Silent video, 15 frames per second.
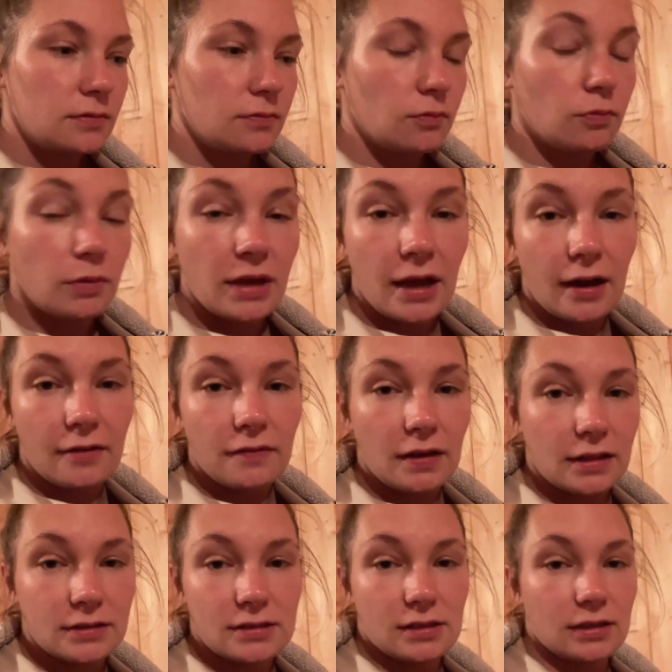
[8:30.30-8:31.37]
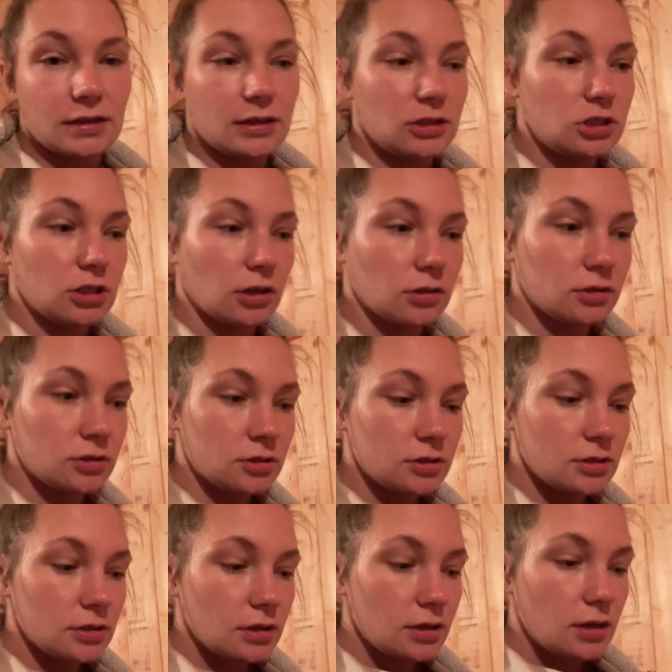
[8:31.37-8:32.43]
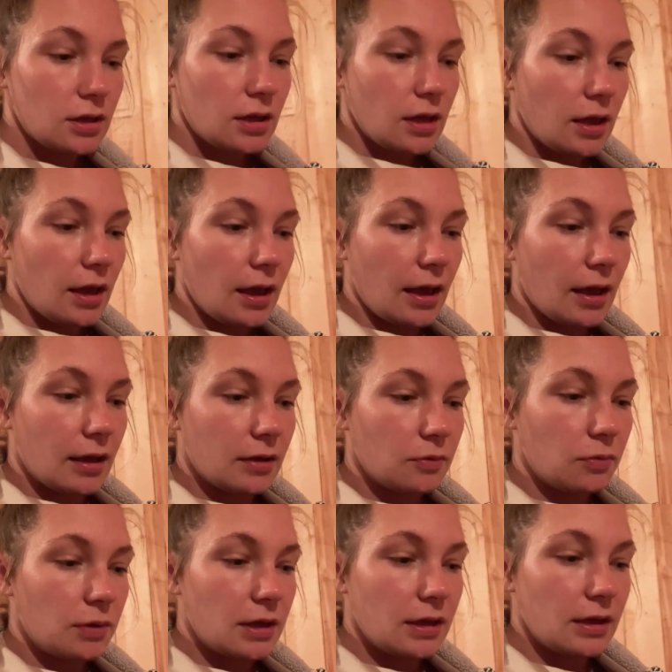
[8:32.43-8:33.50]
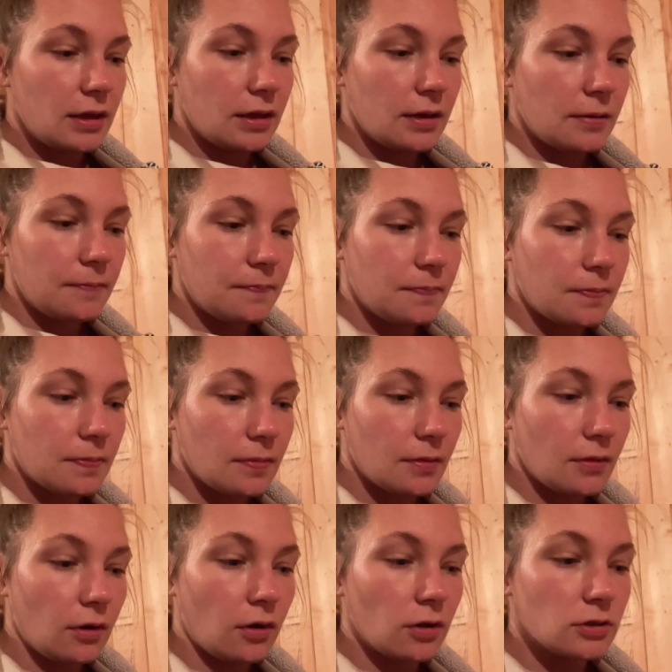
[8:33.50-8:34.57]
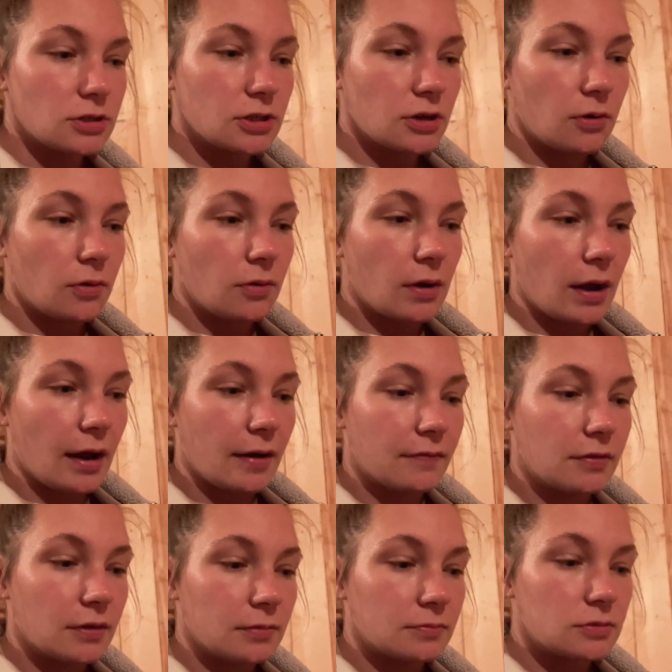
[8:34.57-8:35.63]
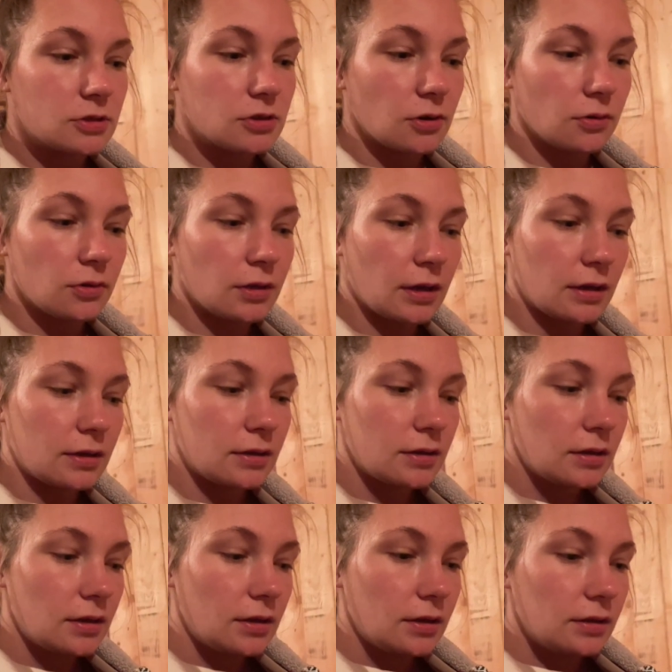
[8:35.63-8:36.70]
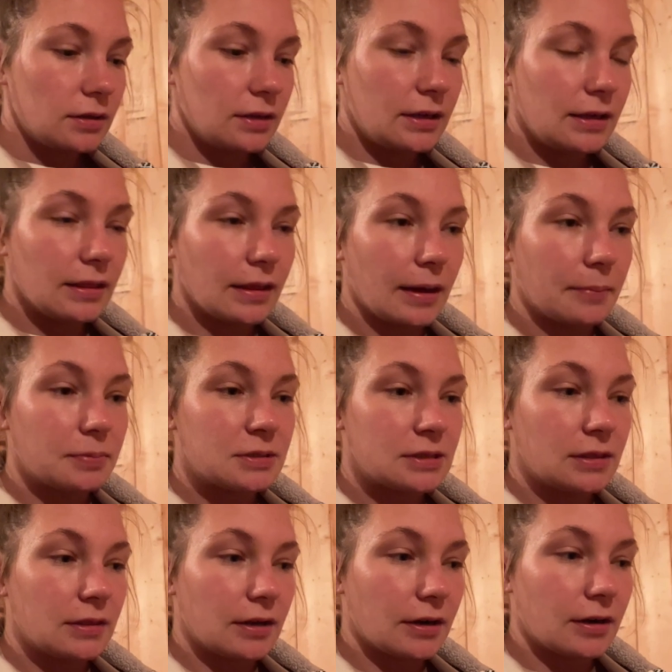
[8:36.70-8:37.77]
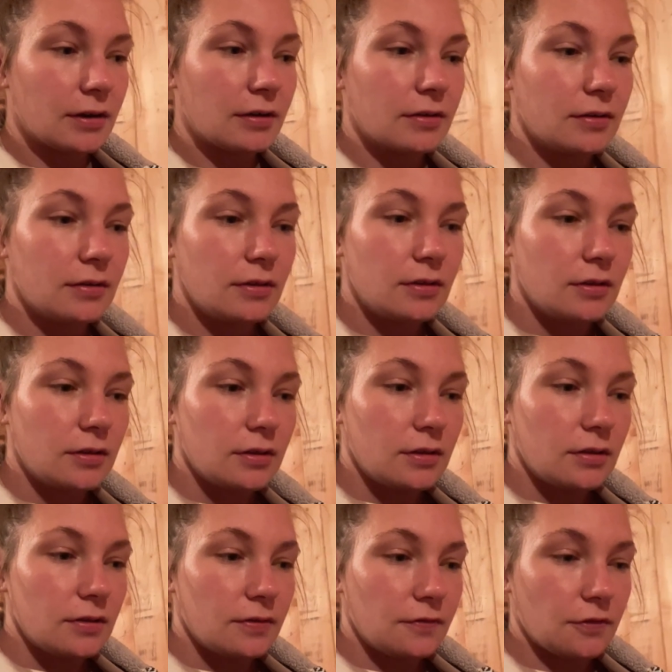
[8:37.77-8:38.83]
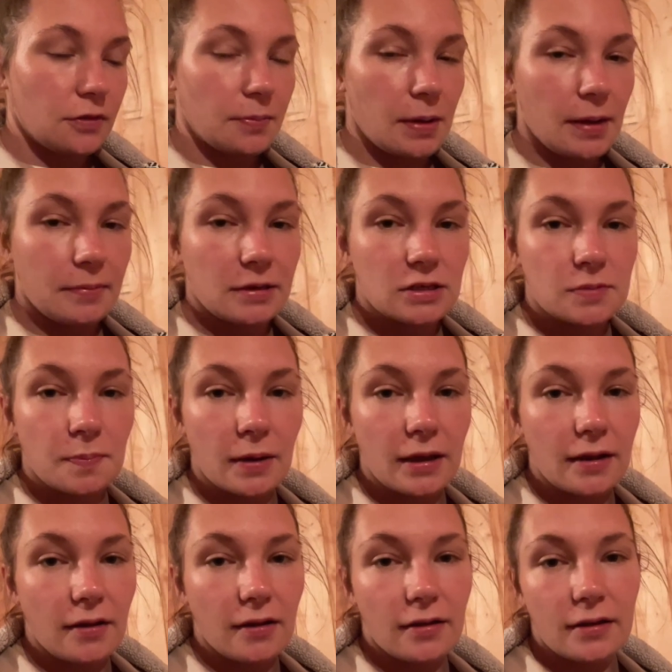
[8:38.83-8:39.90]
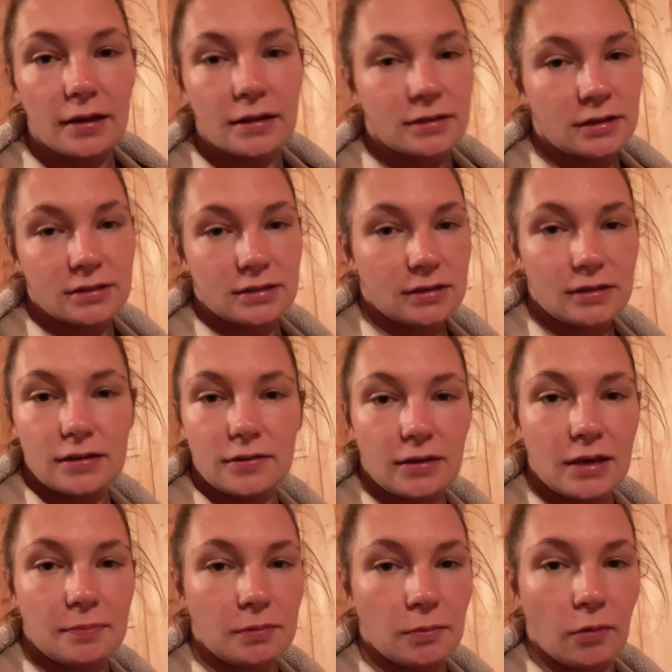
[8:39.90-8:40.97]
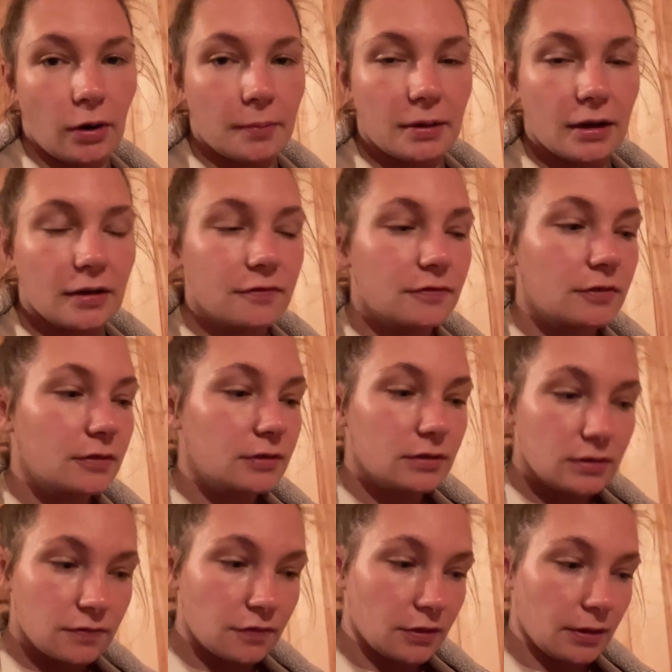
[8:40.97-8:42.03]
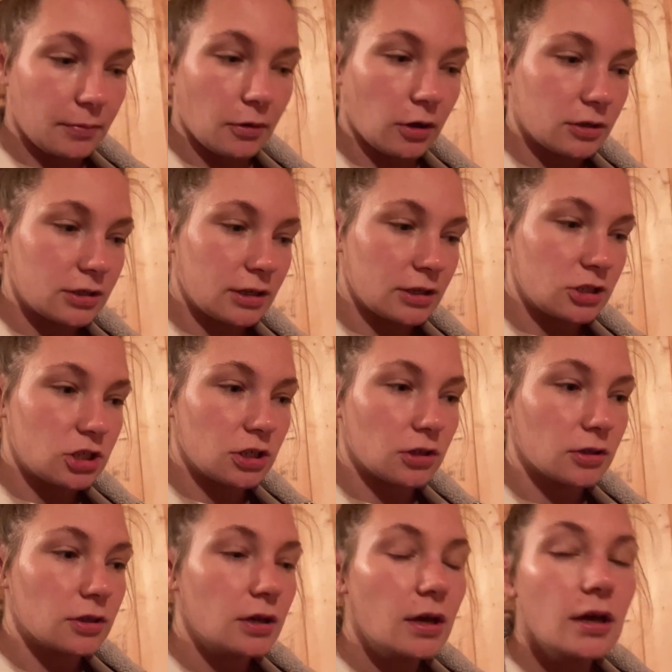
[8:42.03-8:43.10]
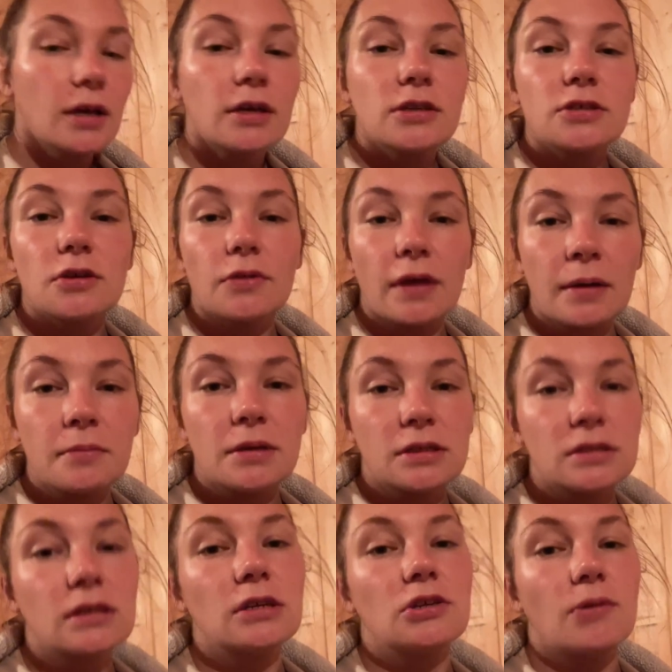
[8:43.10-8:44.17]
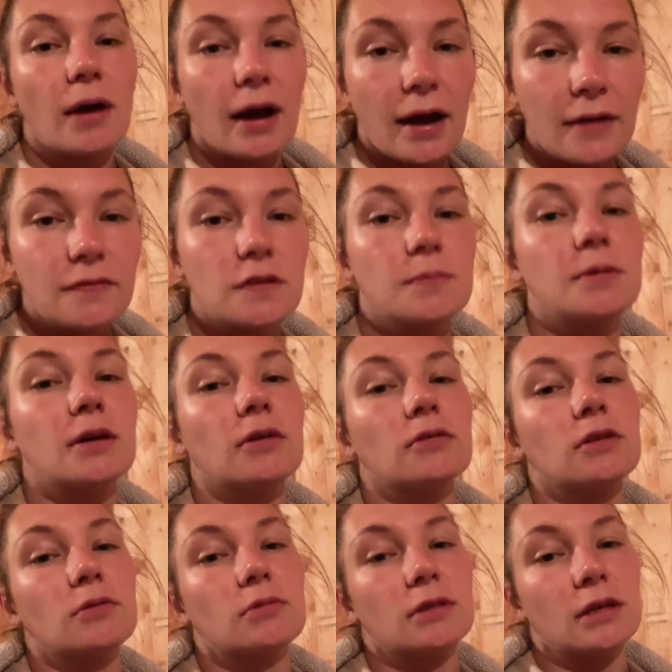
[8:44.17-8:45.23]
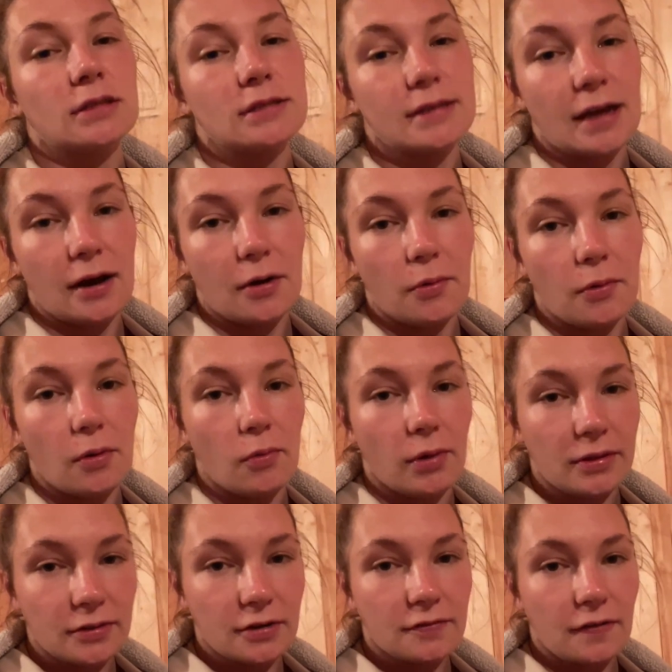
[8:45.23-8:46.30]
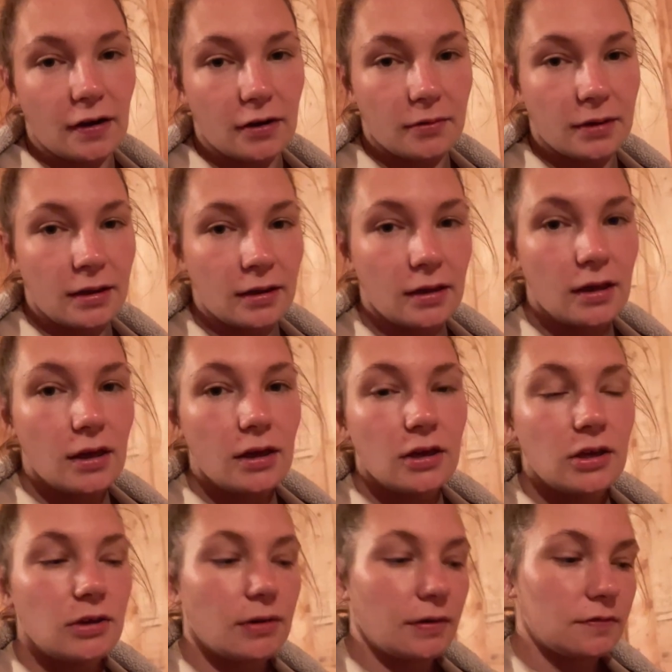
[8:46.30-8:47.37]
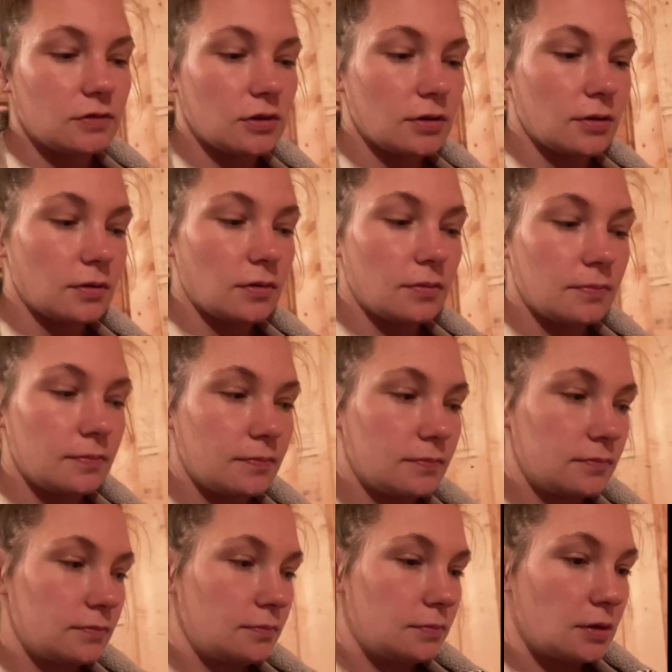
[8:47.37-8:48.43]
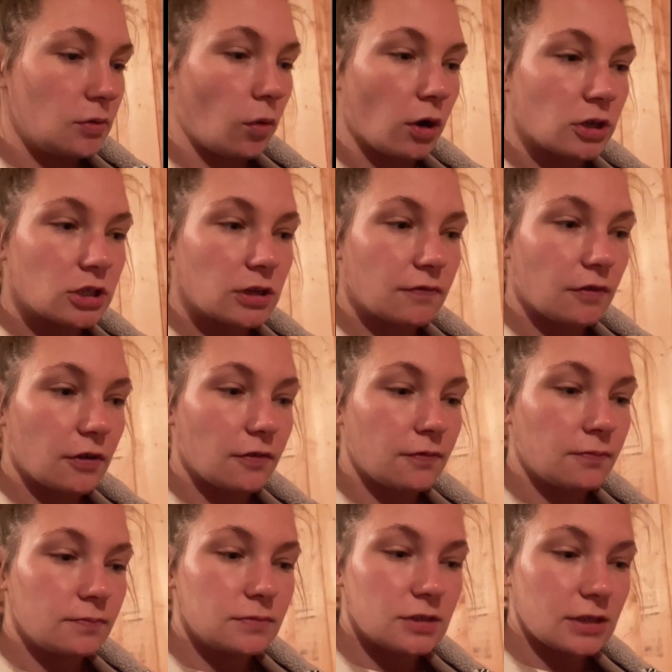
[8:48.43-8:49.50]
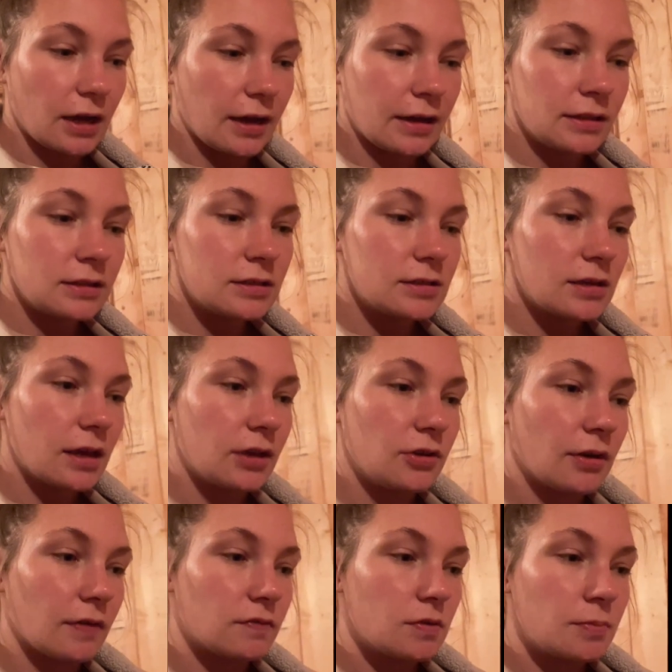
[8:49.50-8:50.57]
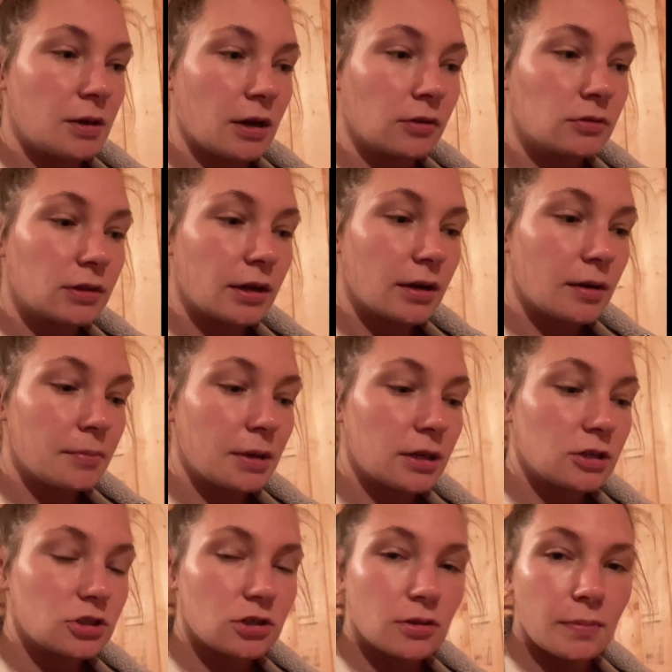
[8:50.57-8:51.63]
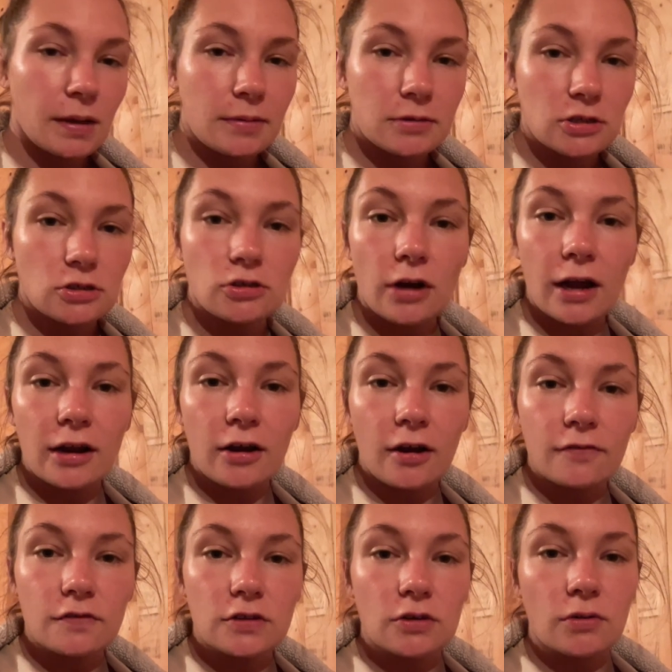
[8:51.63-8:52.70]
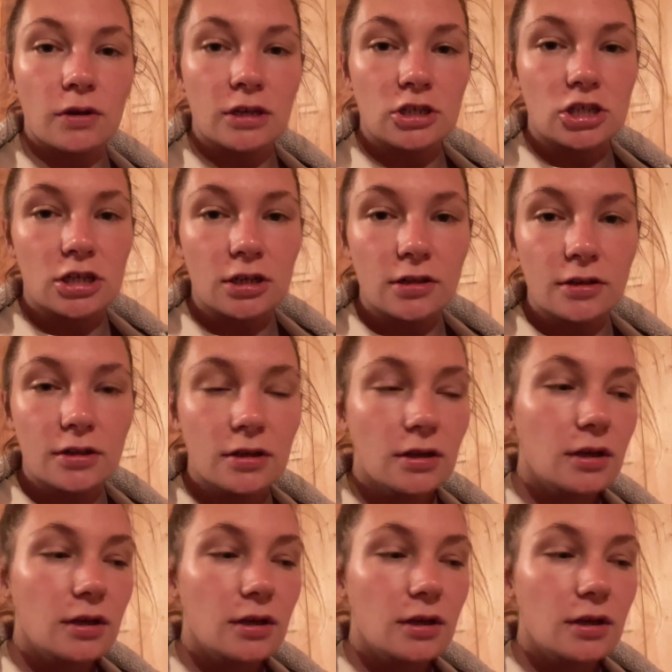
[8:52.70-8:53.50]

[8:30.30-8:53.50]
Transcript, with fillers: We have insulated shelters and we also have them so that the heat lamp is in there for the babies, but it doesn't keep them warm enough for them not to get chilled. So that means that you have to be out there with that sow when they're farrowing. You have to be watching for signs and you have to be out there making sure the babies are dried off and don't get chilled